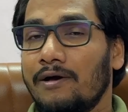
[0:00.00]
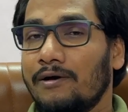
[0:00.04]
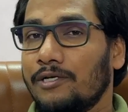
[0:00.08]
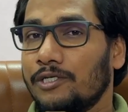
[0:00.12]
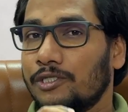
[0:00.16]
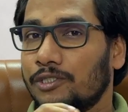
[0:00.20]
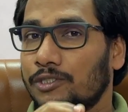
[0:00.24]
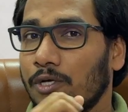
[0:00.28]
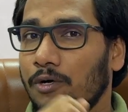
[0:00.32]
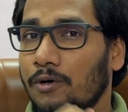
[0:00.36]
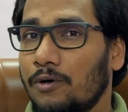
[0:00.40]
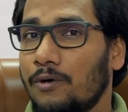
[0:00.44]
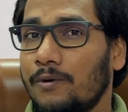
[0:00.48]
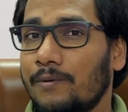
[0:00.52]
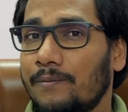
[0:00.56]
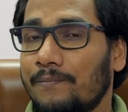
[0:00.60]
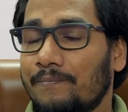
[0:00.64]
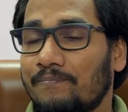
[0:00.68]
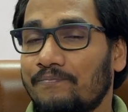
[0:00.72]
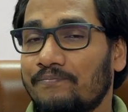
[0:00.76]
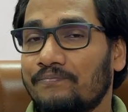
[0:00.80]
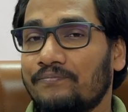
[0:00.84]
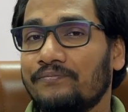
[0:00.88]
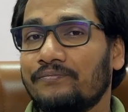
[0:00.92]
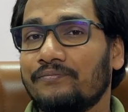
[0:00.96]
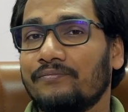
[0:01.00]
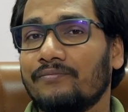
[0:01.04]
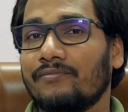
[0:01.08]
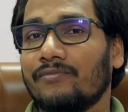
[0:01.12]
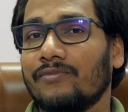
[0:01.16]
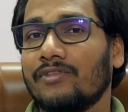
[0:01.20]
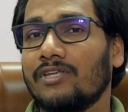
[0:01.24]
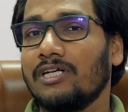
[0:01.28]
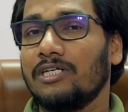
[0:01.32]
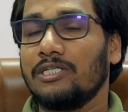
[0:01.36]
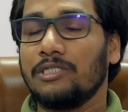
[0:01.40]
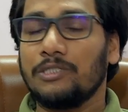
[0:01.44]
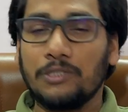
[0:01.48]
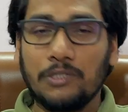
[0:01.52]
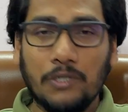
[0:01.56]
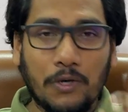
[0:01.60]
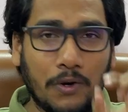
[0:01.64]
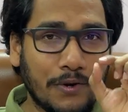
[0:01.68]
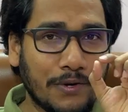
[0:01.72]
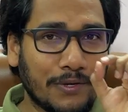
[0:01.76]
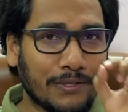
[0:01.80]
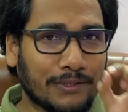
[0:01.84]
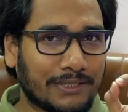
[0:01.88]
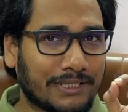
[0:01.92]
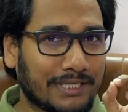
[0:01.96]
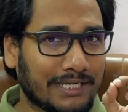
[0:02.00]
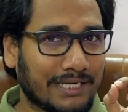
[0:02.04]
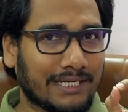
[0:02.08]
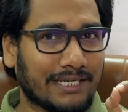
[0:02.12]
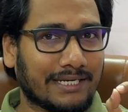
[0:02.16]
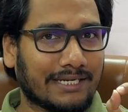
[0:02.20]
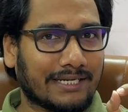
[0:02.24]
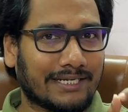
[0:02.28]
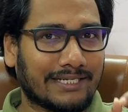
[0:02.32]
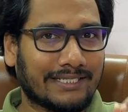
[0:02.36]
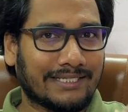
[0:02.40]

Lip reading: So, do you think